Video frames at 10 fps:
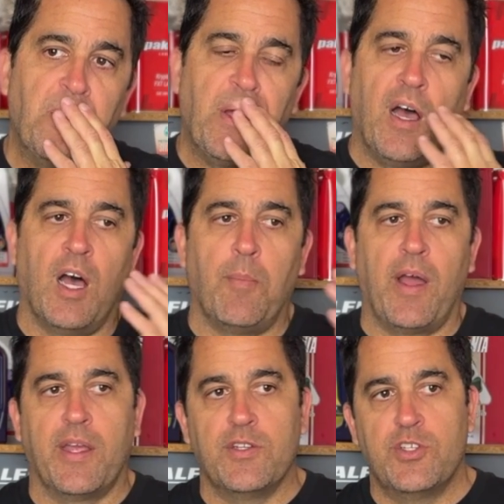
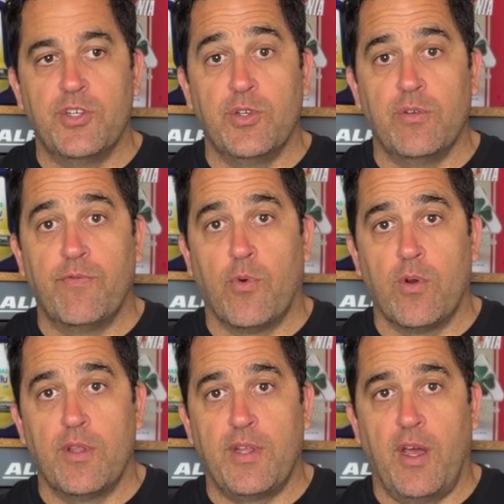I can tune
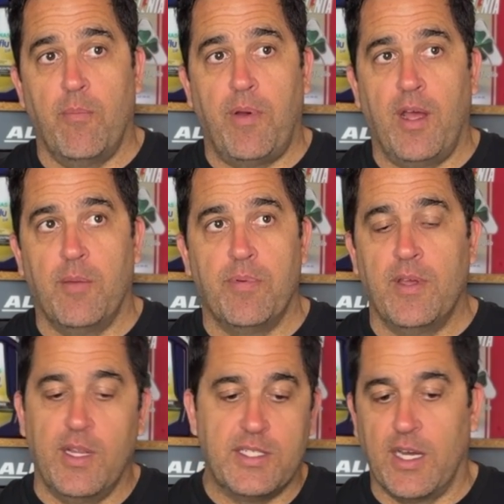for the downpipe
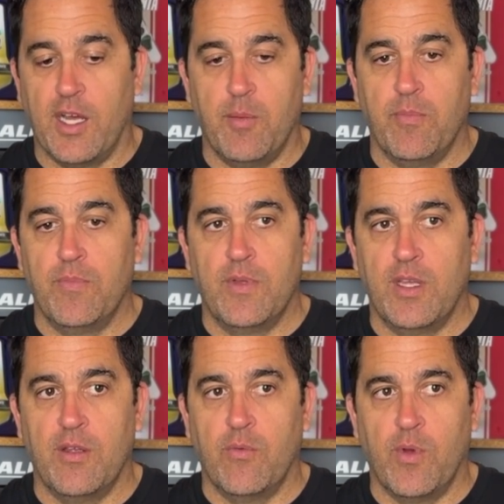anytime,
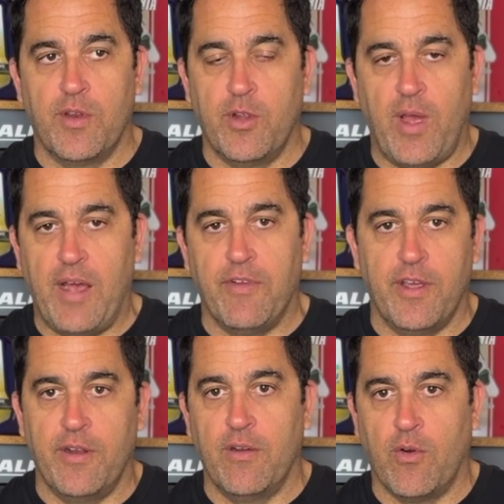whether you have it
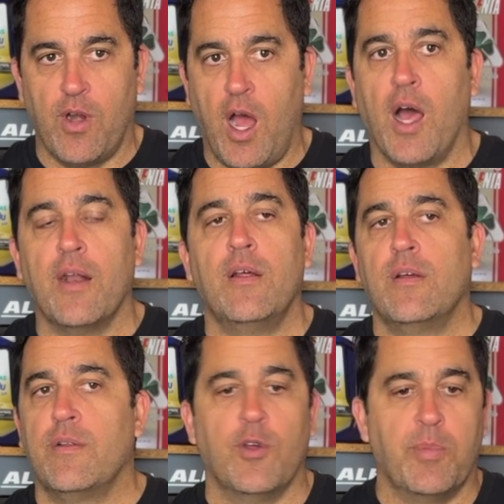in or not.
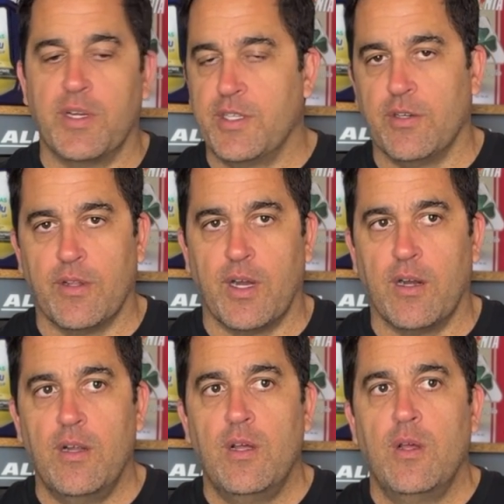No big deal
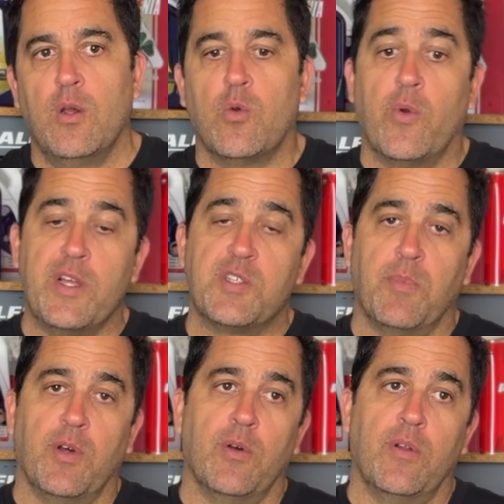there. Race
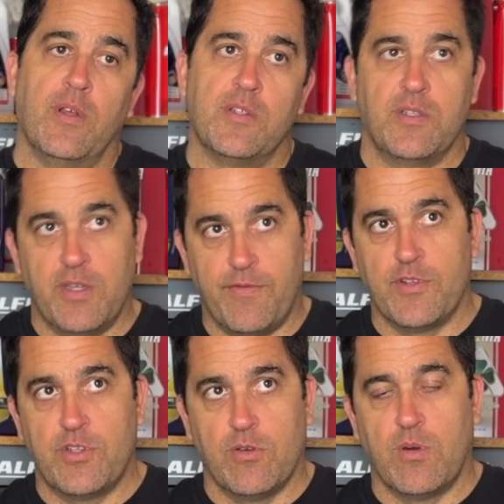mode is a different
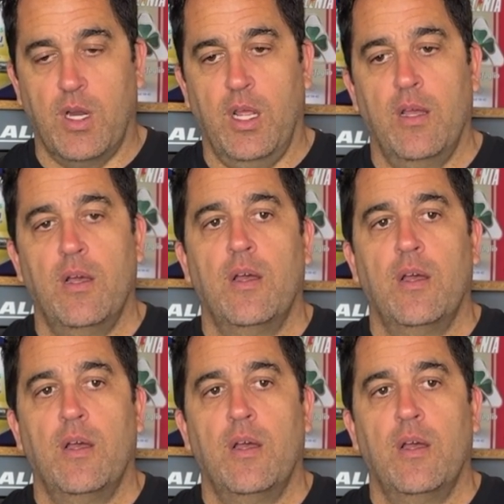story.